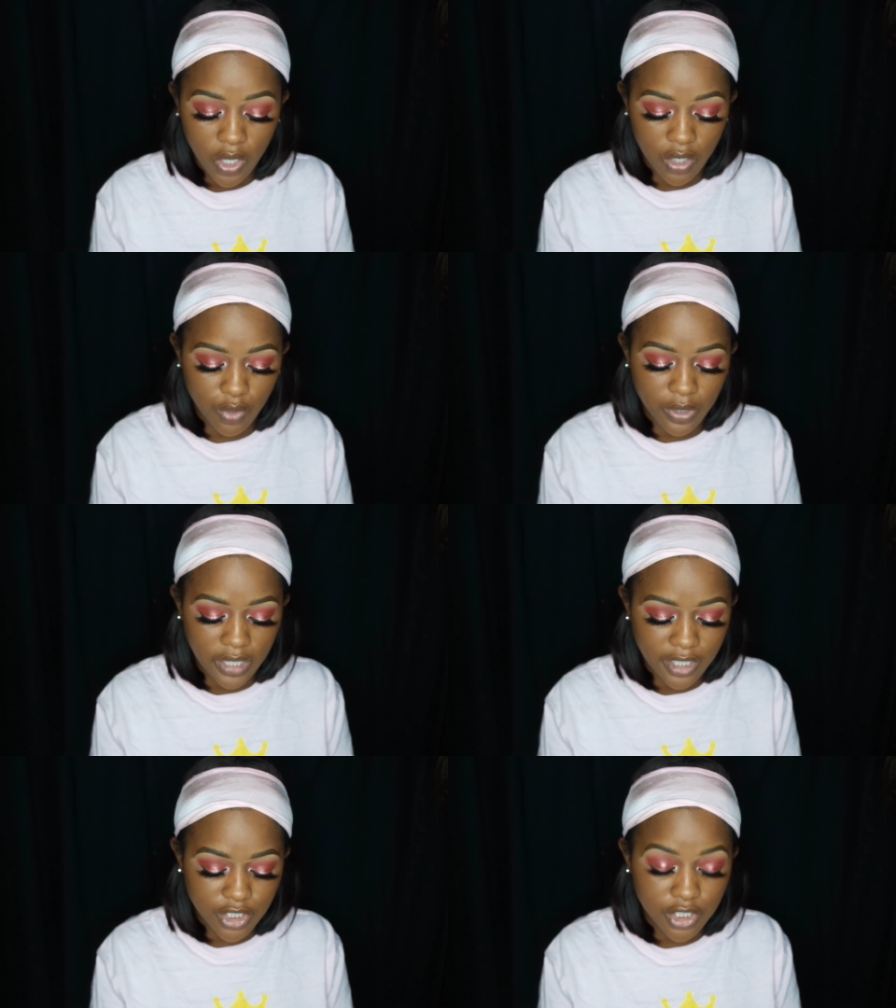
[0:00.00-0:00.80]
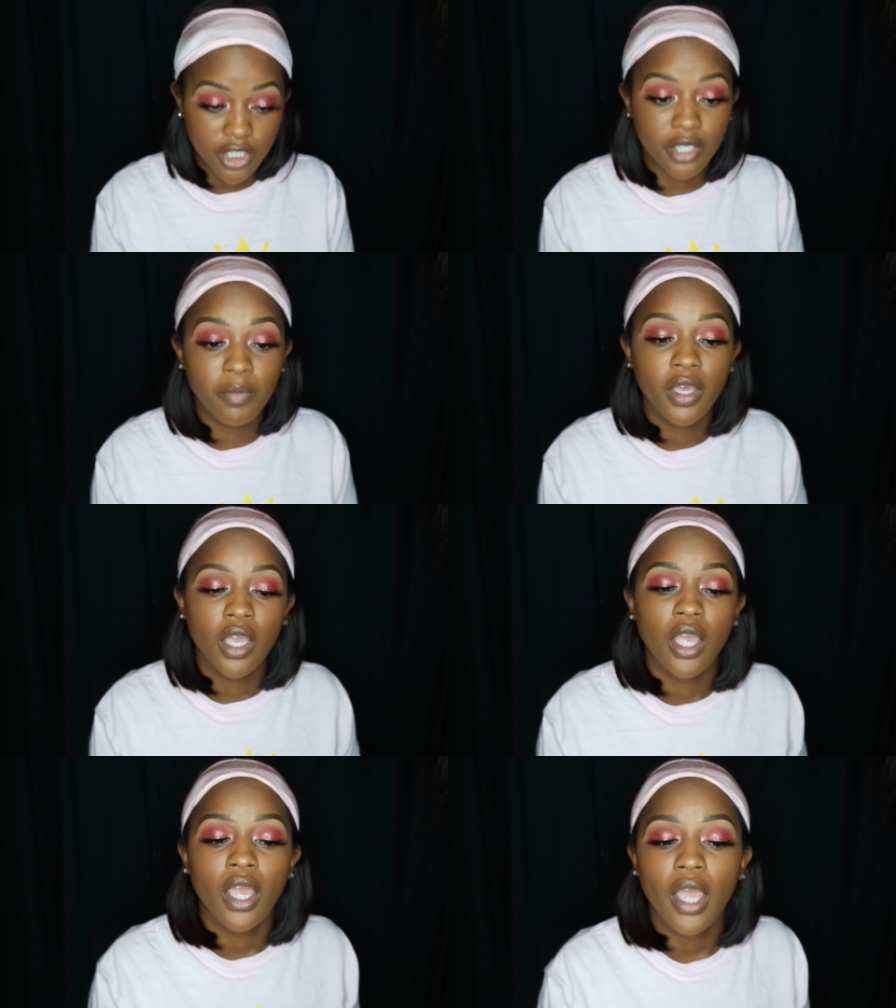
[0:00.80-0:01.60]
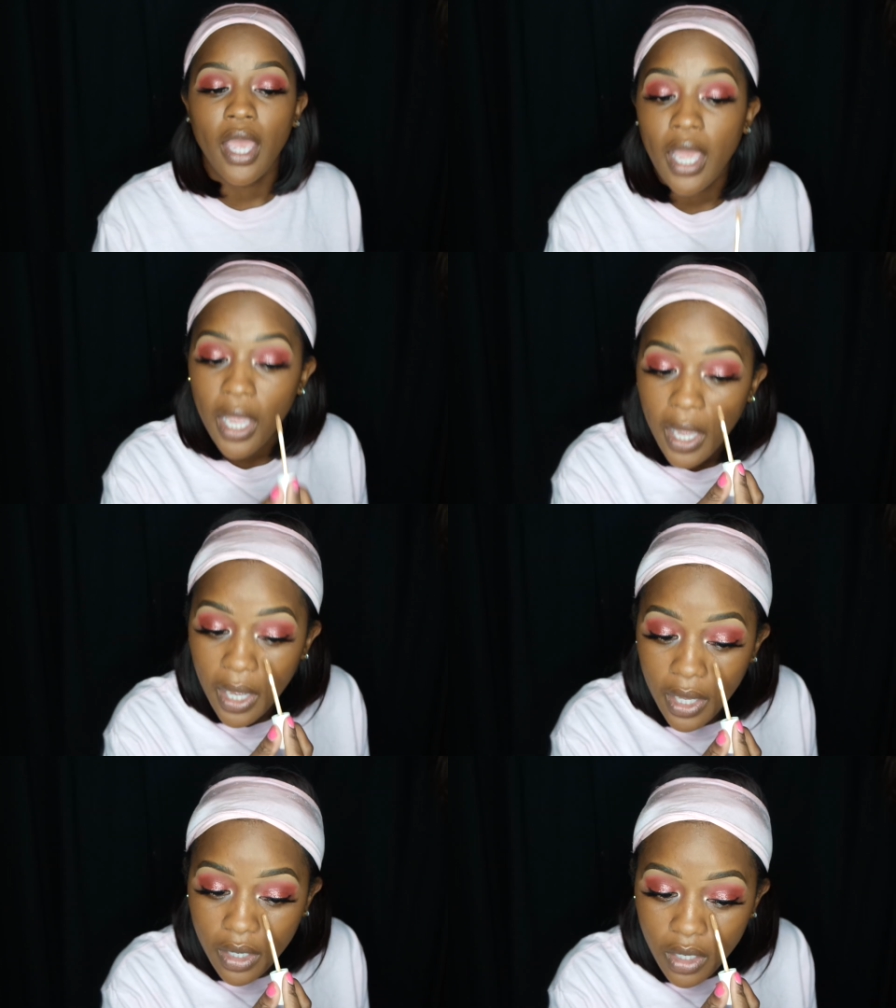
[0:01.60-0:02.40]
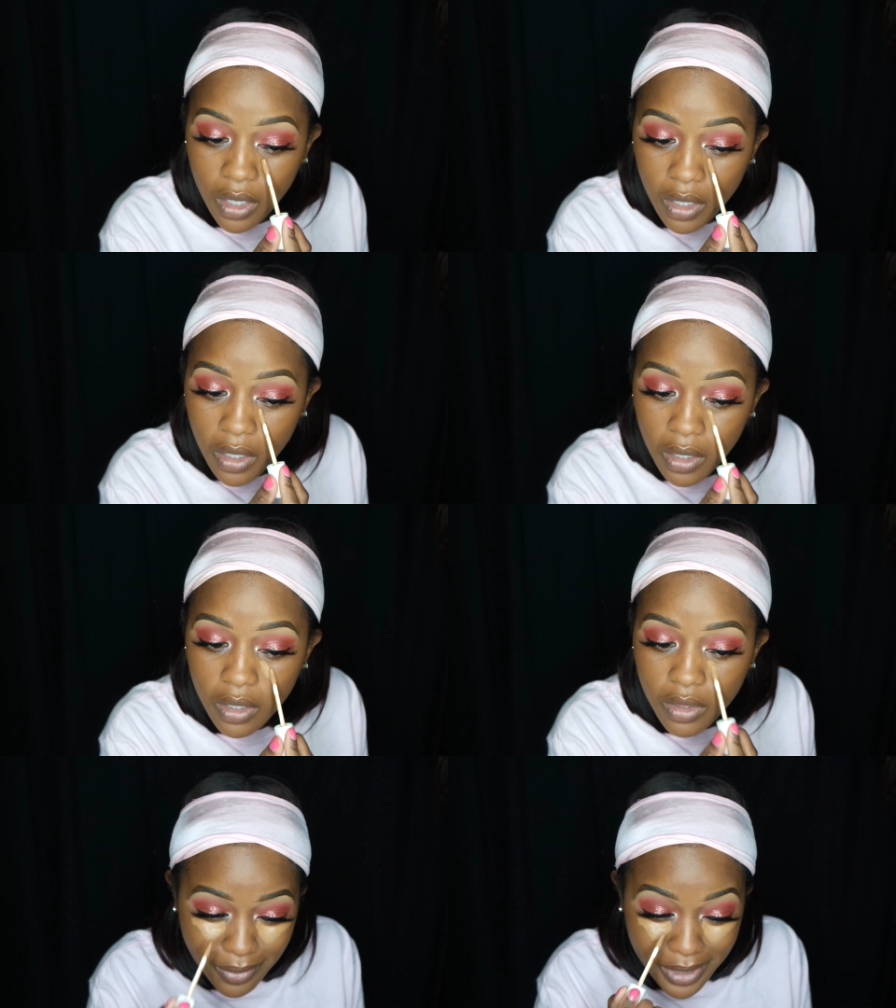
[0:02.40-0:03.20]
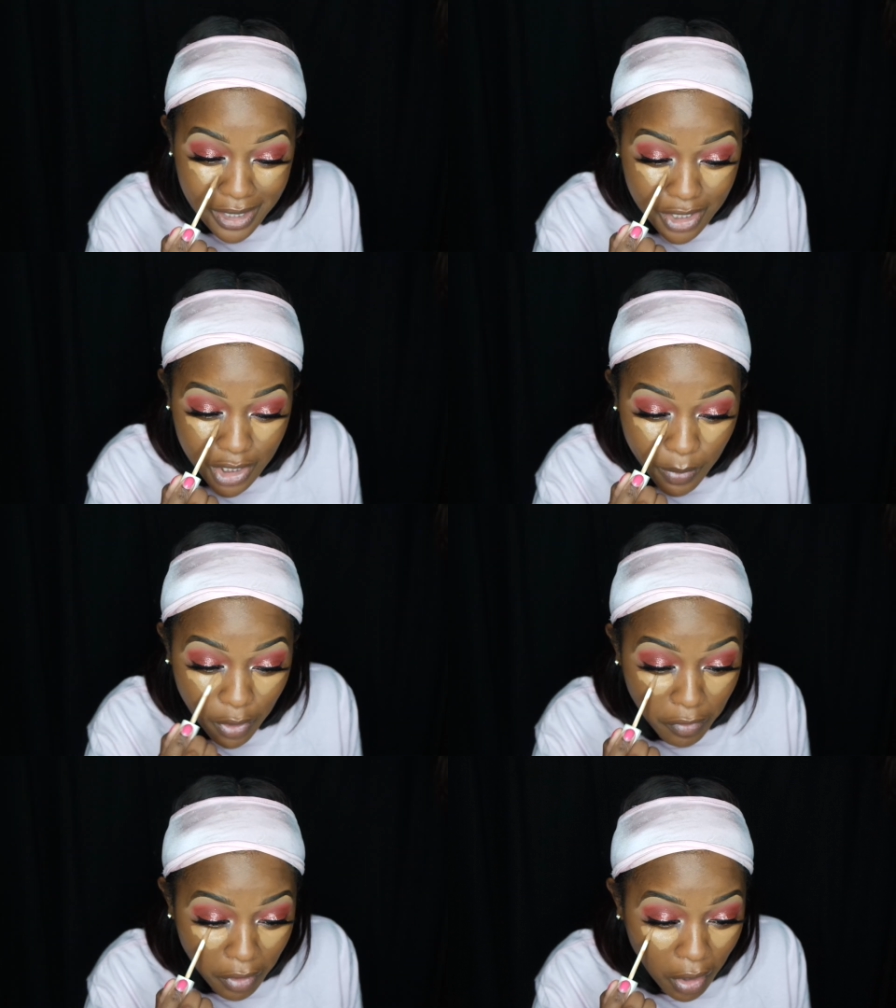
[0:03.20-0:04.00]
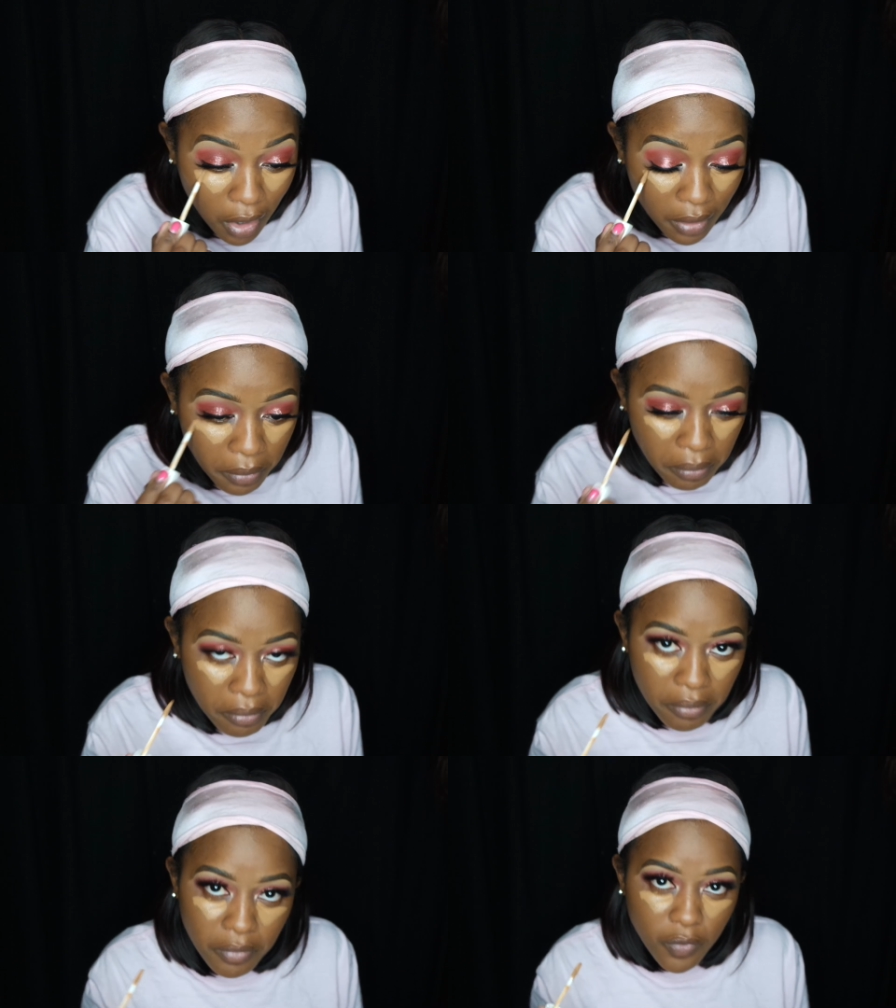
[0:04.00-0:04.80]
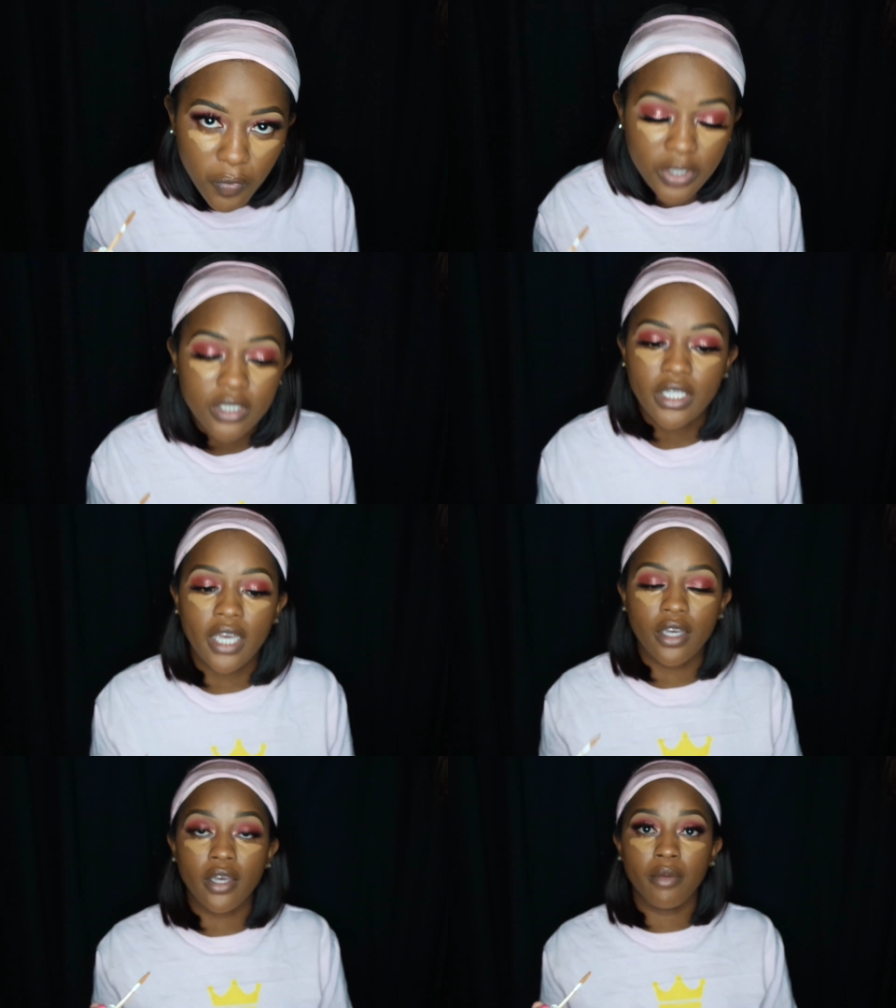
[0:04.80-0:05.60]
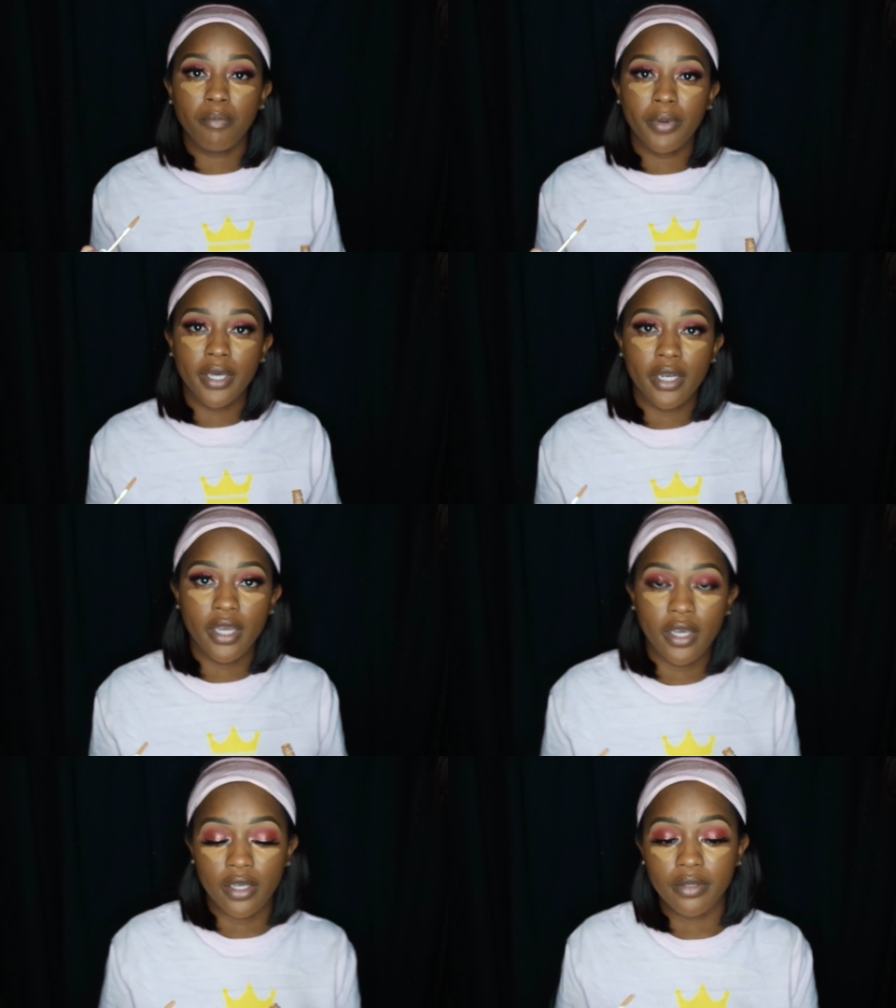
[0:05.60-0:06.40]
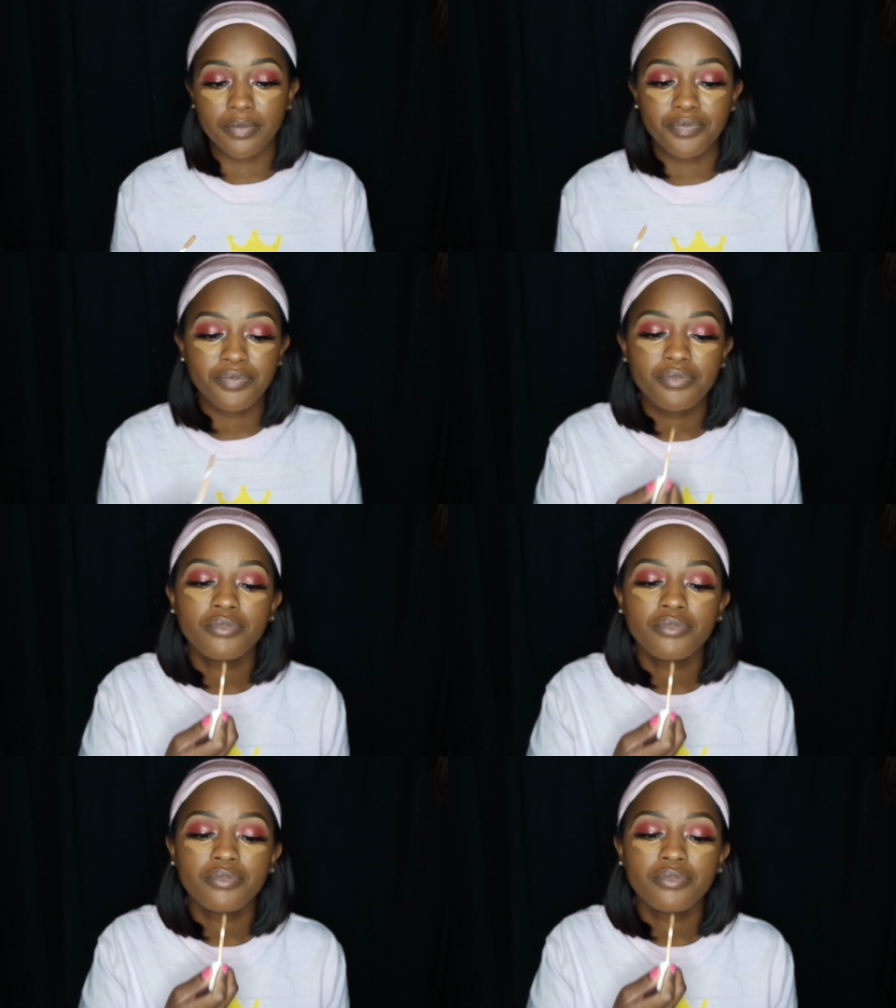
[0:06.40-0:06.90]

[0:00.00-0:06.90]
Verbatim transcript: in a relationship, and the relationship overall wasn't that good, but our